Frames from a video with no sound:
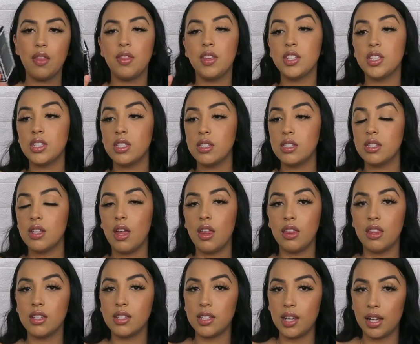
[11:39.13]
This is
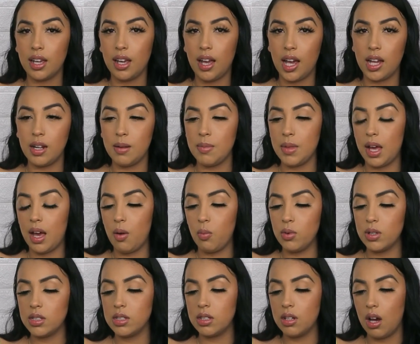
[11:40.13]
the second item that
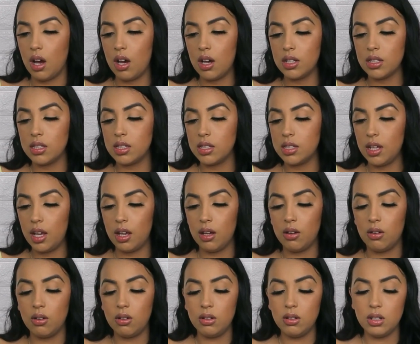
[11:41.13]
was not on
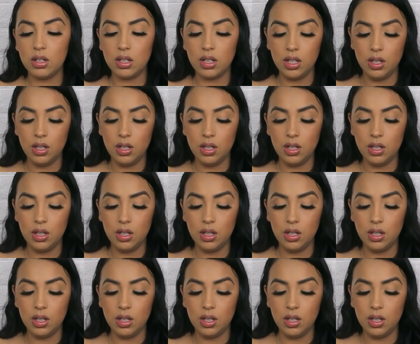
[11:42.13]
sale.